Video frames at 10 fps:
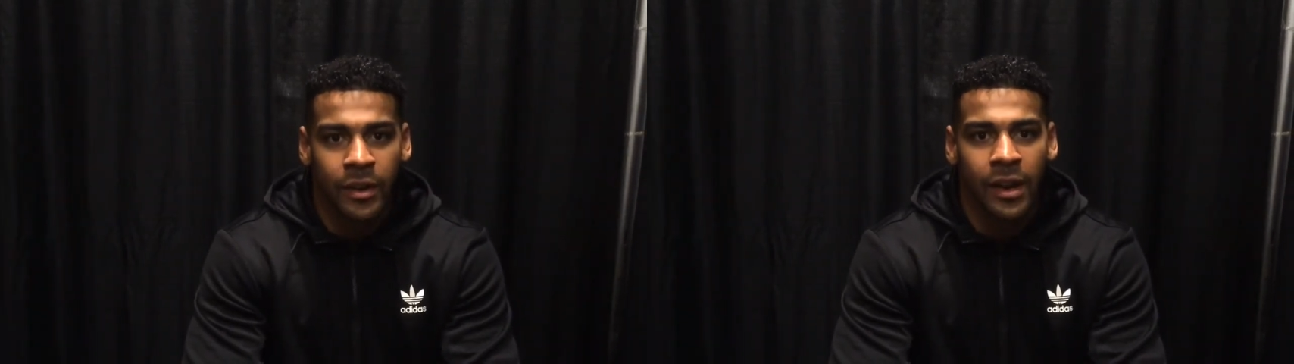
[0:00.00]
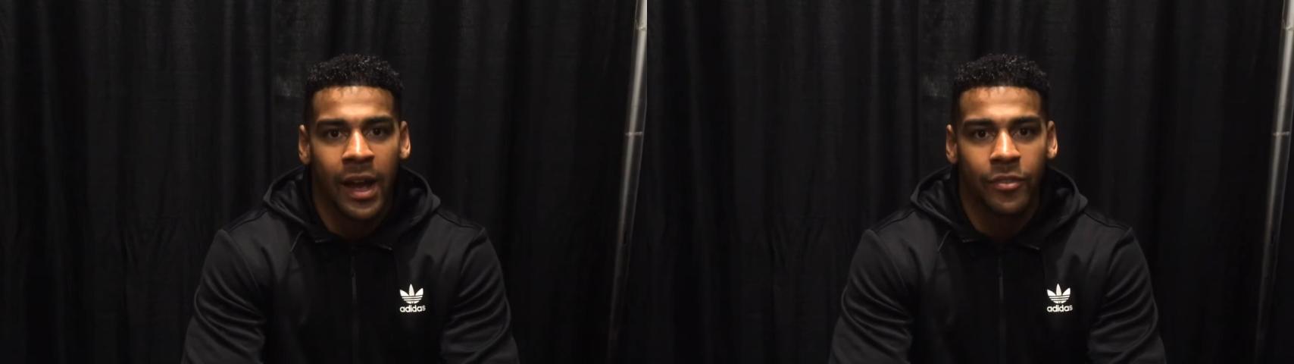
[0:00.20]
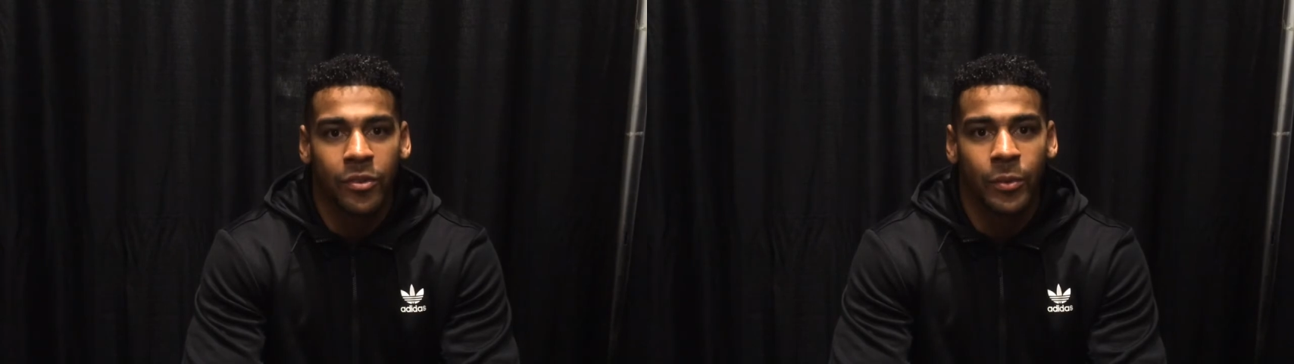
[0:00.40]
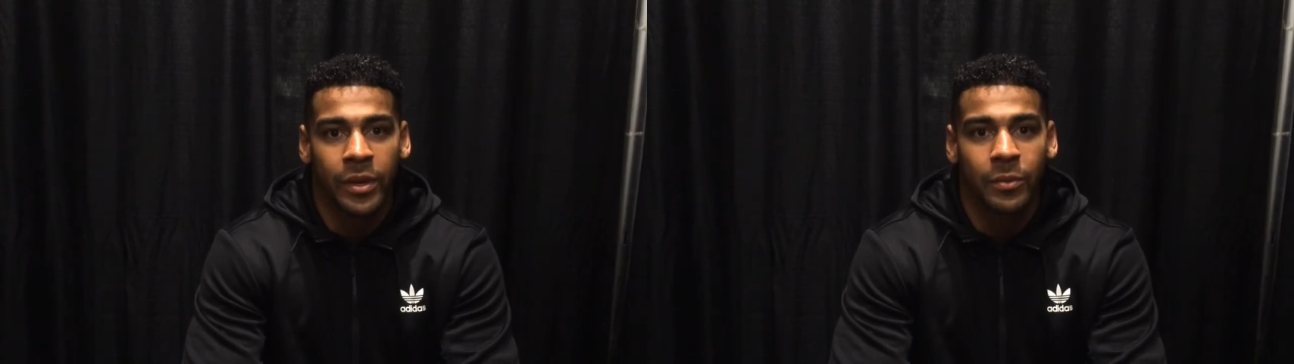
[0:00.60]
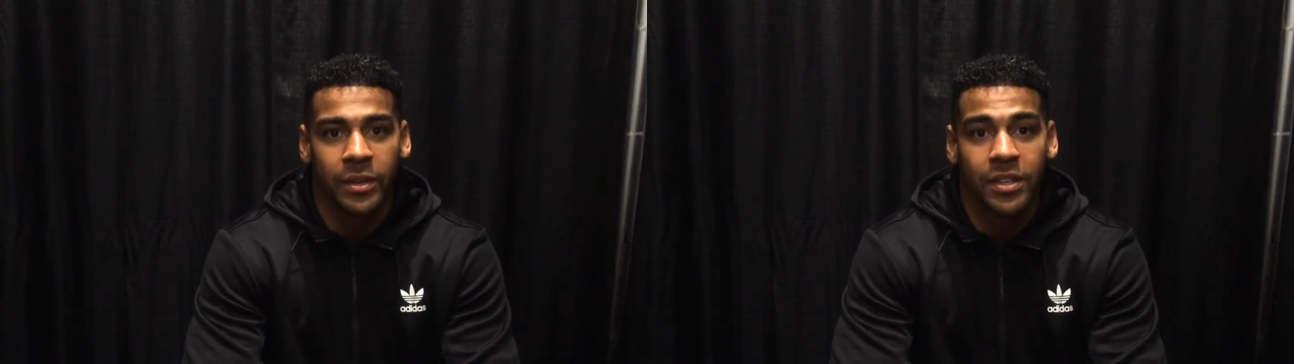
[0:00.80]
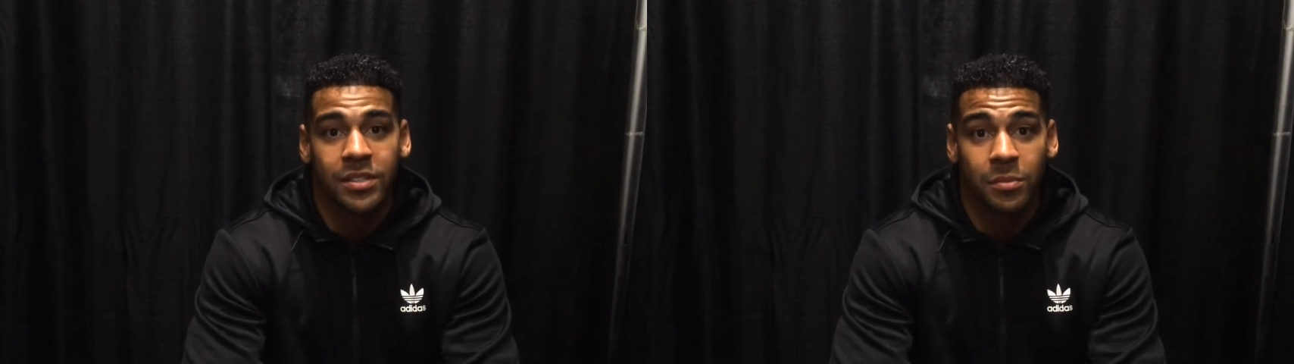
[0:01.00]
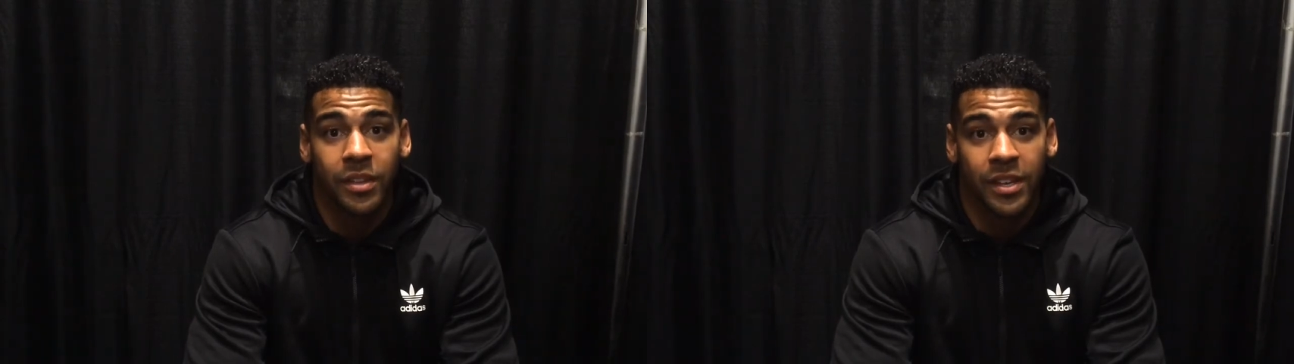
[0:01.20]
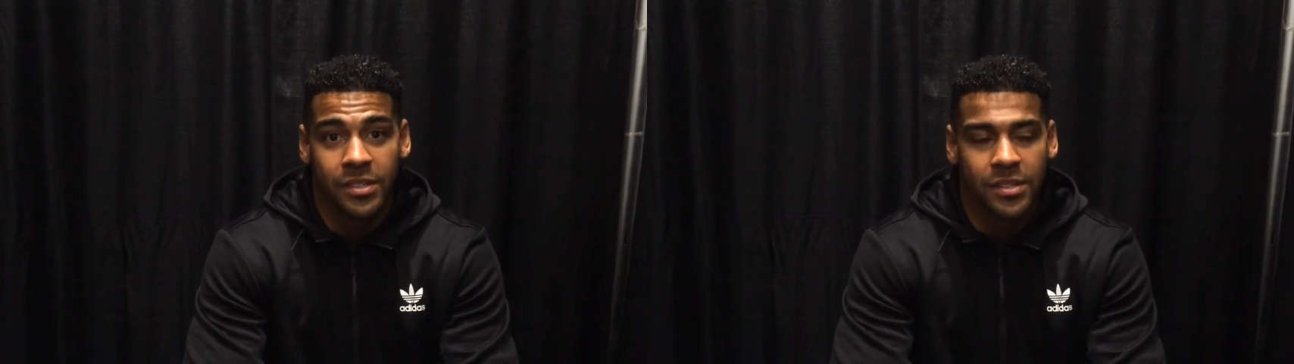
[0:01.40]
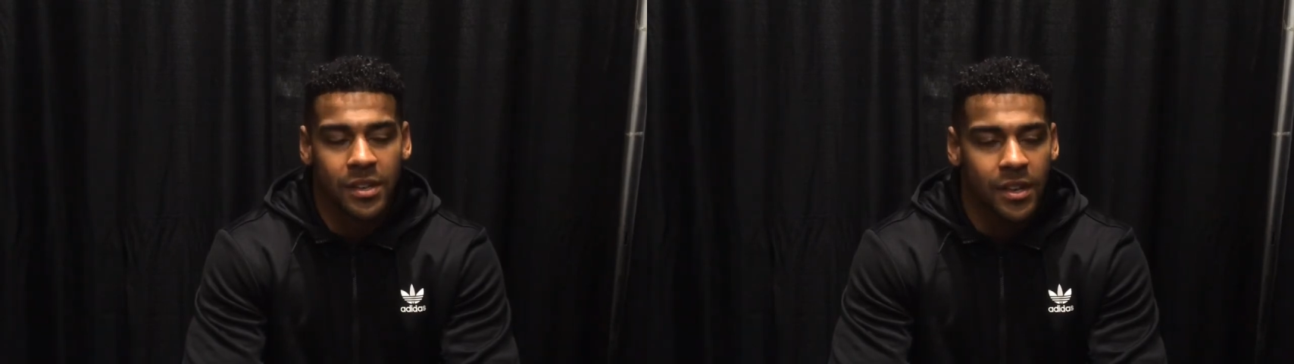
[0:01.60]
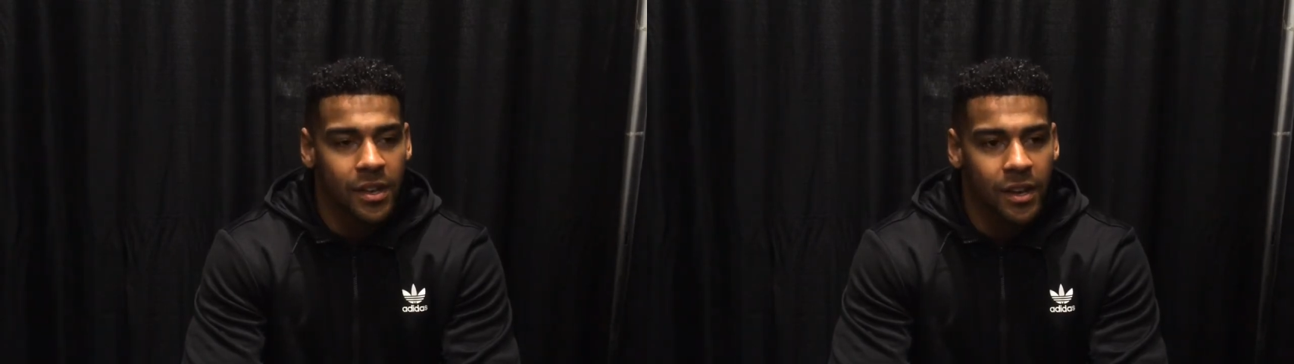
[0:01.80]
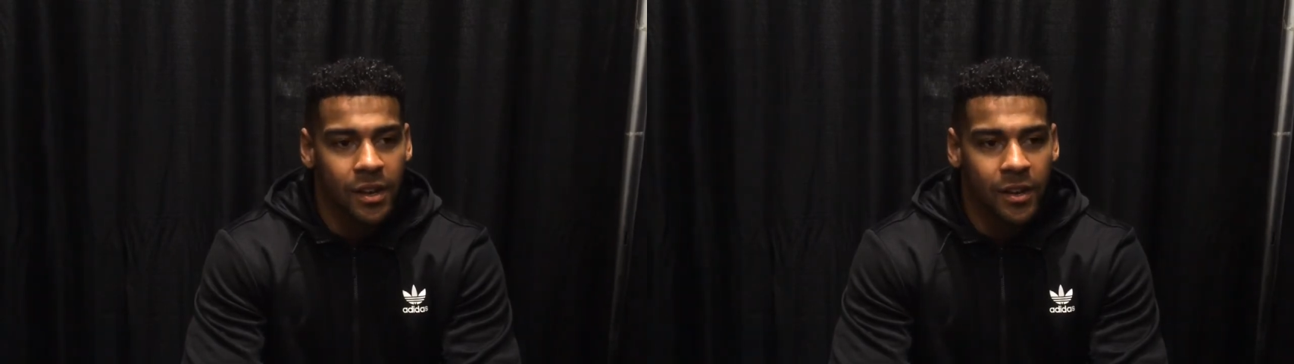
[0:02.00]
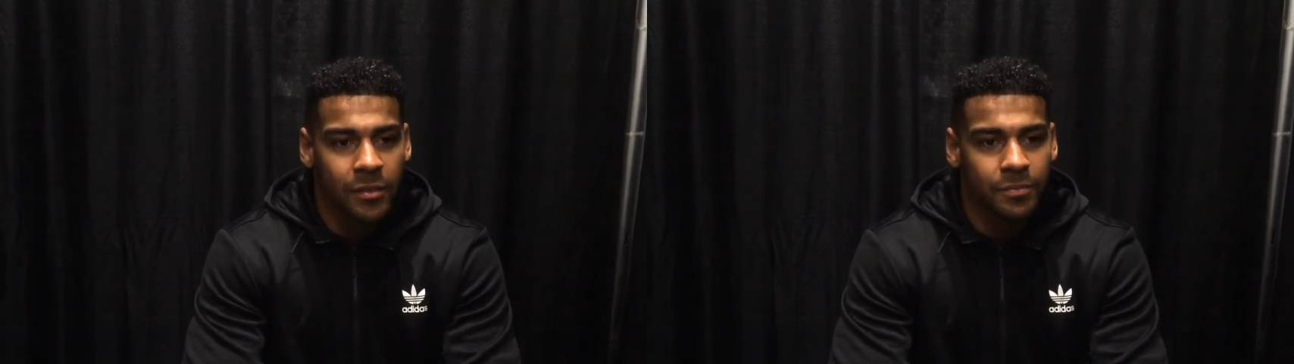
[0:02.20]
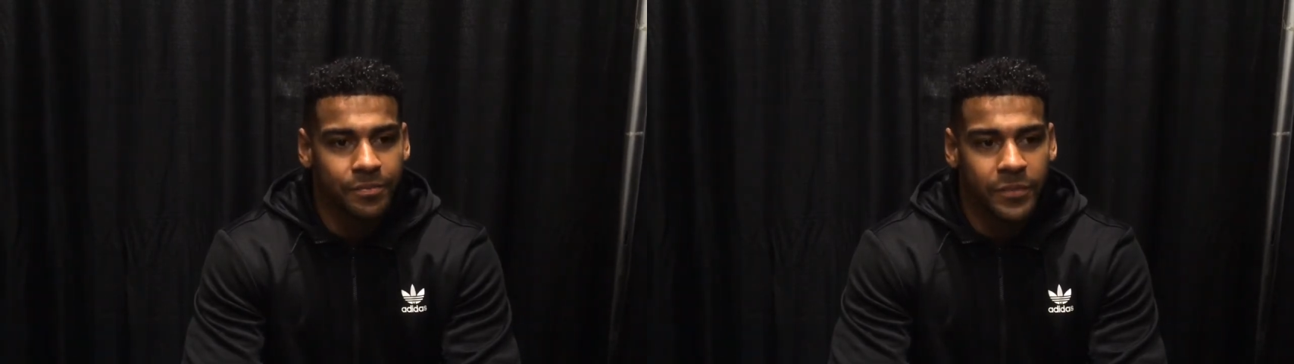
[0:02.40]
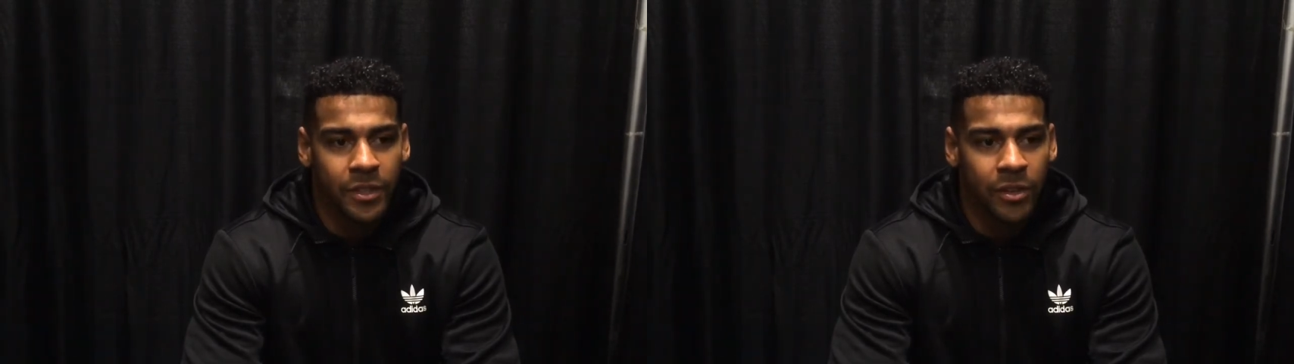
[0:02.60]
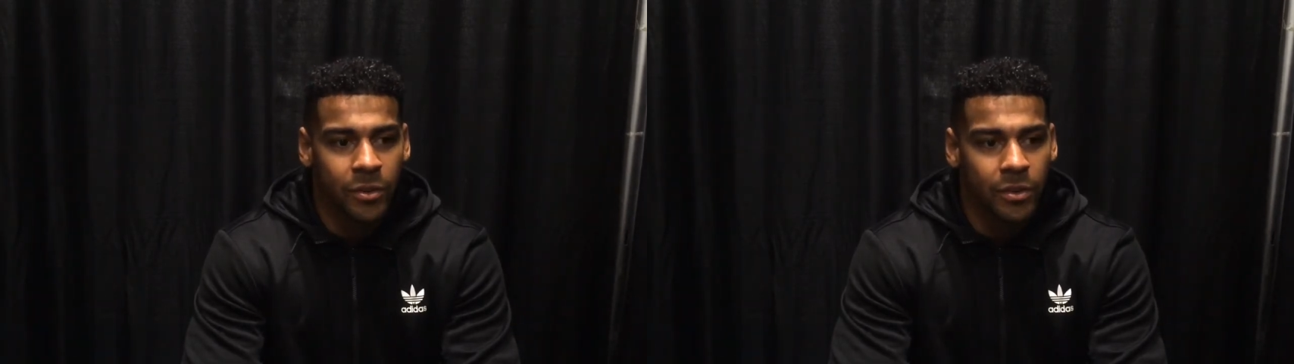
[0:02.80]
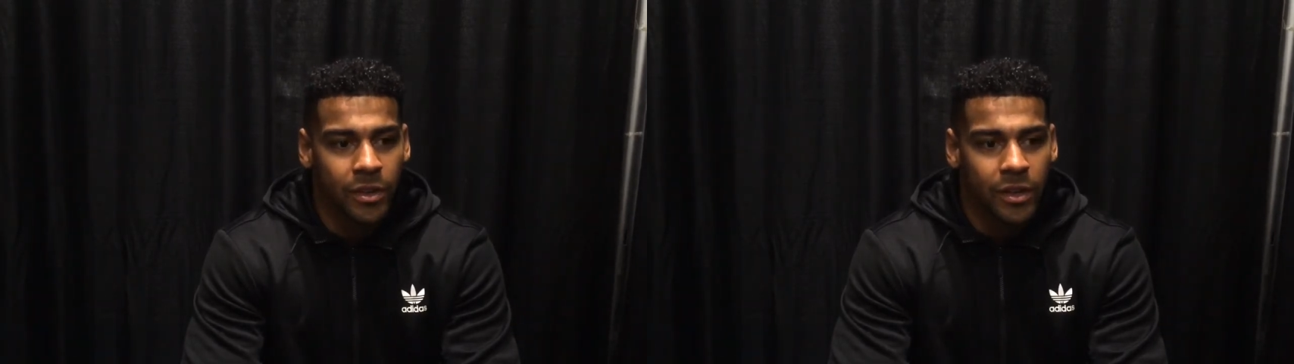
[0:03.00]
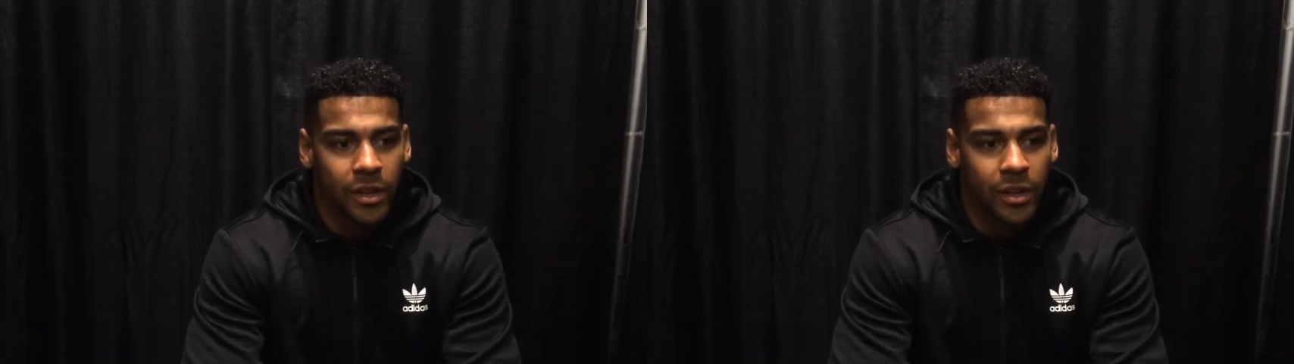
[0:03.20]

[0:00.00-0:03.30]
and after we did some things, you know,